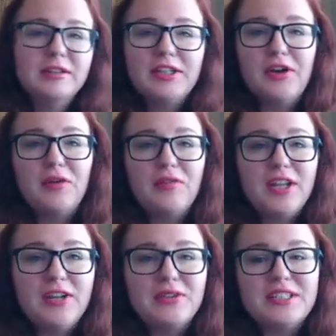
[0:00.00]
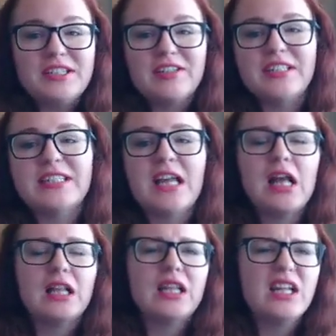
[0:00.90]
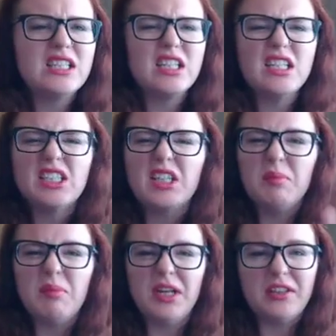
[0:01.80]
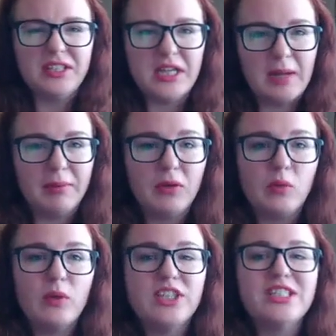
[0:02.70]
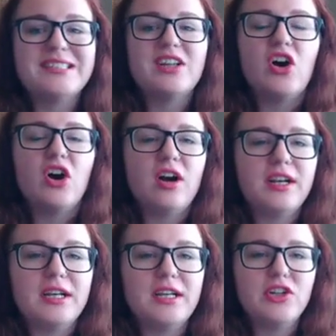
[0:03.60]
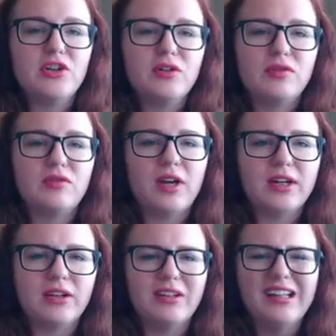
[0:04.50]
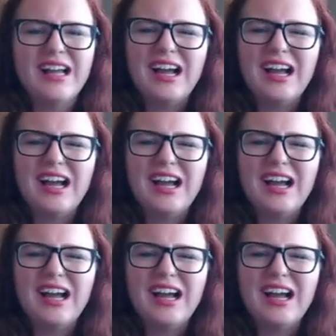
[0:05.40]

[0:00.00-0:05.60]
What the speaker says: video series, let's get into the meat of the topic, which is auditing your funnel.